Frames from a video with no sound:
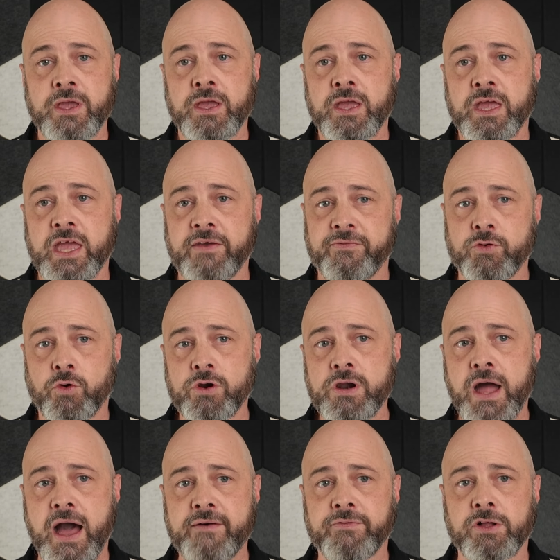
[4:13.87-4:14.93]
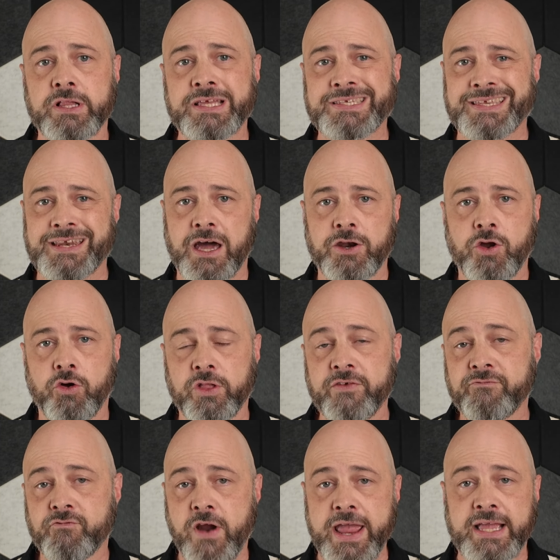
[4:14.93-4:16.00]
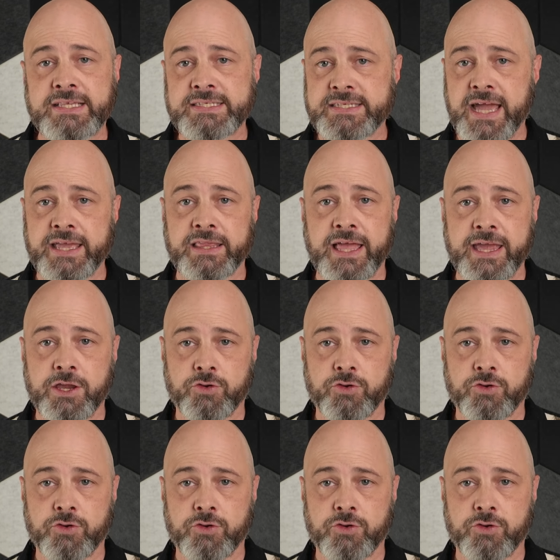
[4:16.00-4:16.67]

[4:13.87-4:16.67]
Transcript: If your novel is an unholy Frankenstein-like